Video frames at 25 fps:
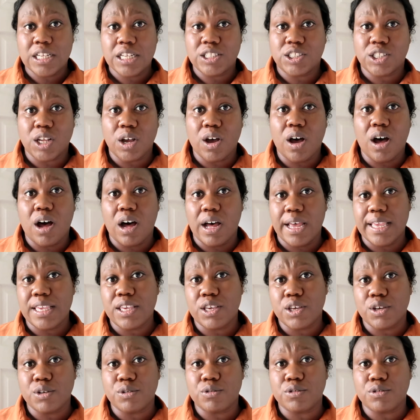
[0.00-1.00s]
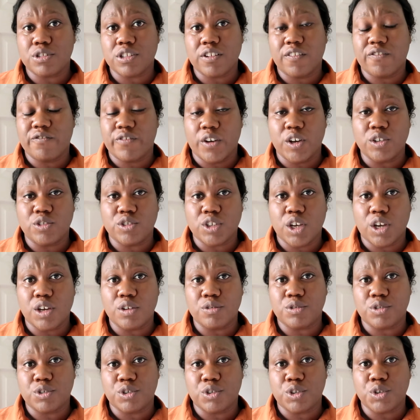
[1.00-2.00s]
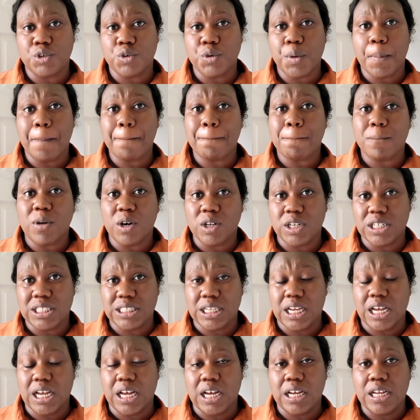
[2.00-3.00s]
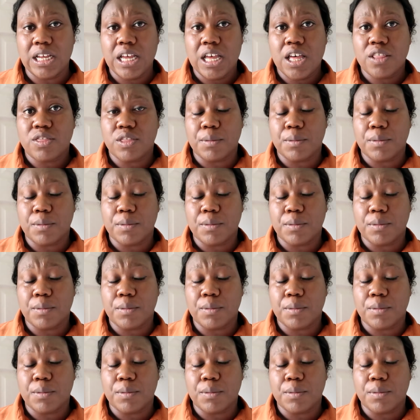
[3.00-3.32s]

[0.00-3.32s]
So I use photos to monitor